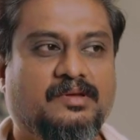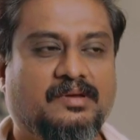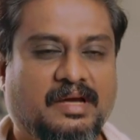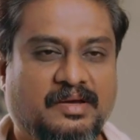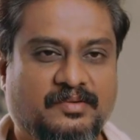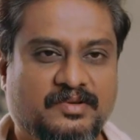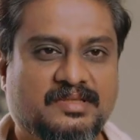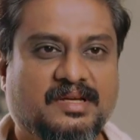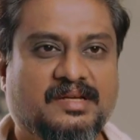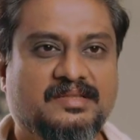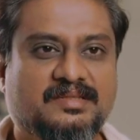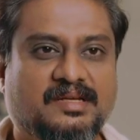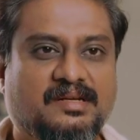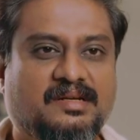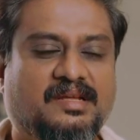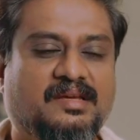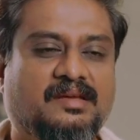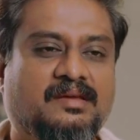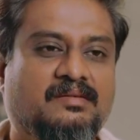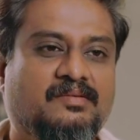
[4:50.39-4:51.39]
I was
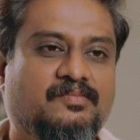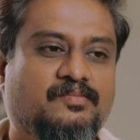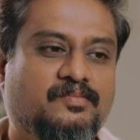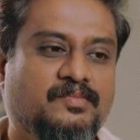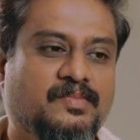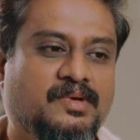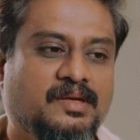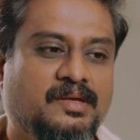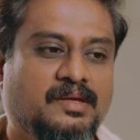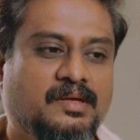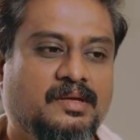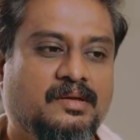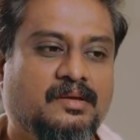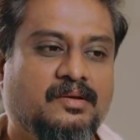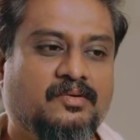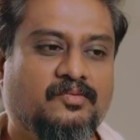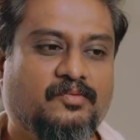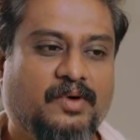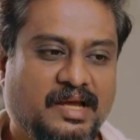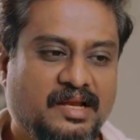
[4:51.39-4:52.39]
consulting him
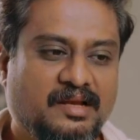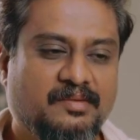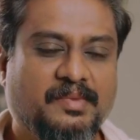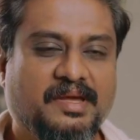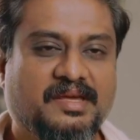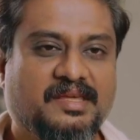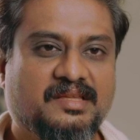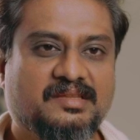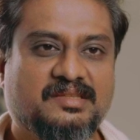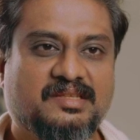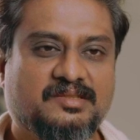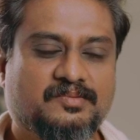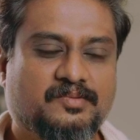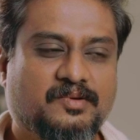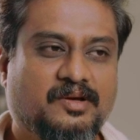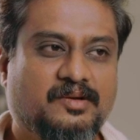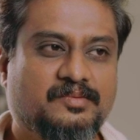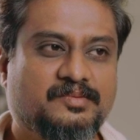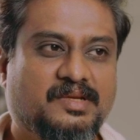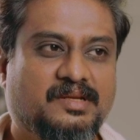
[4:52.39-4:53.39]
while making these
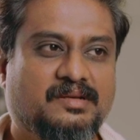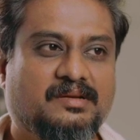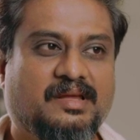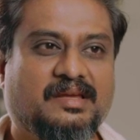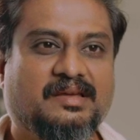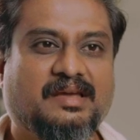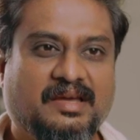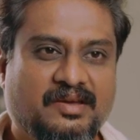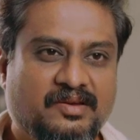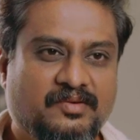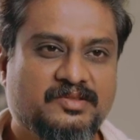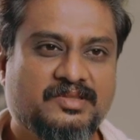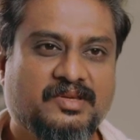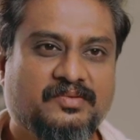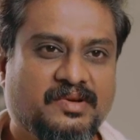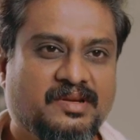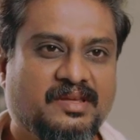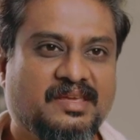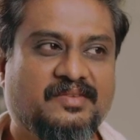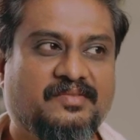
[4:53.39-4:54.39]
props, and like, I was
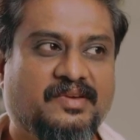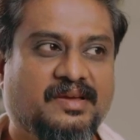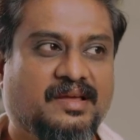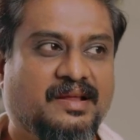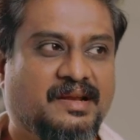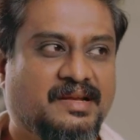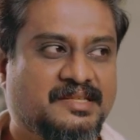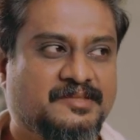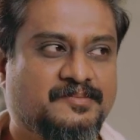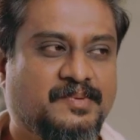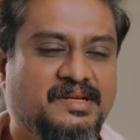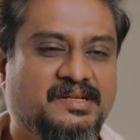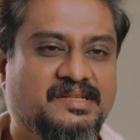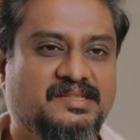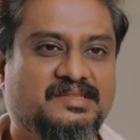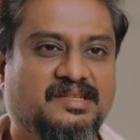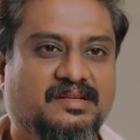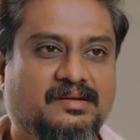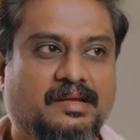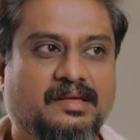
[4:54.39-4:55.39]
even giving an
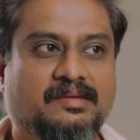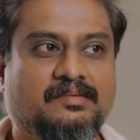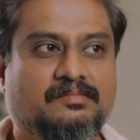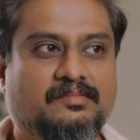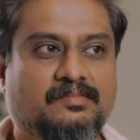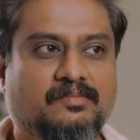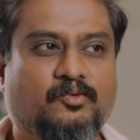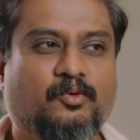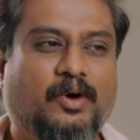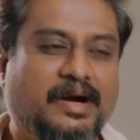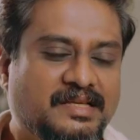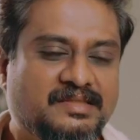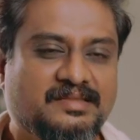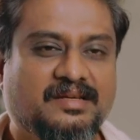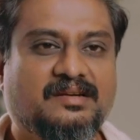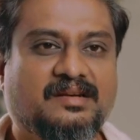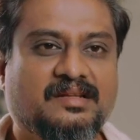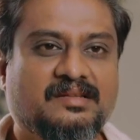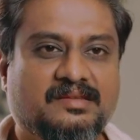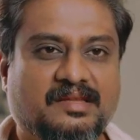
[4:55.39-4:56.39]
explanation like why
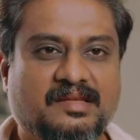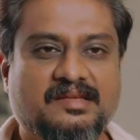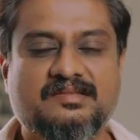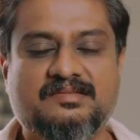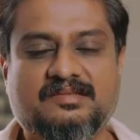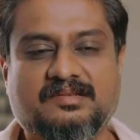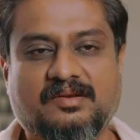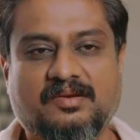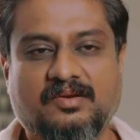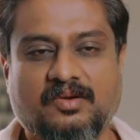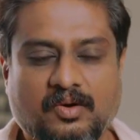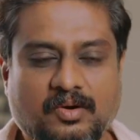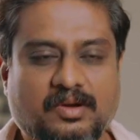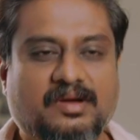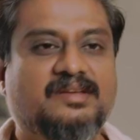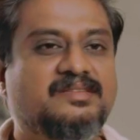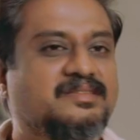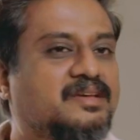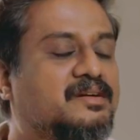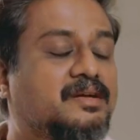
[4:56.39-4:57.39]
certain things look
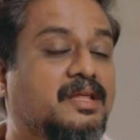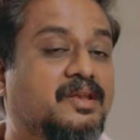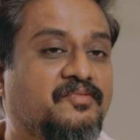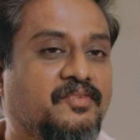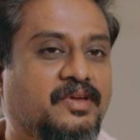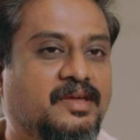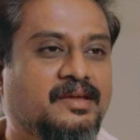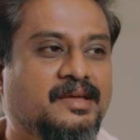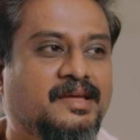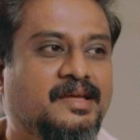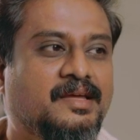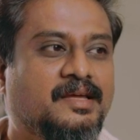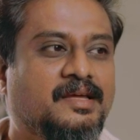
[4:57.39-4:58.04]
a certain way.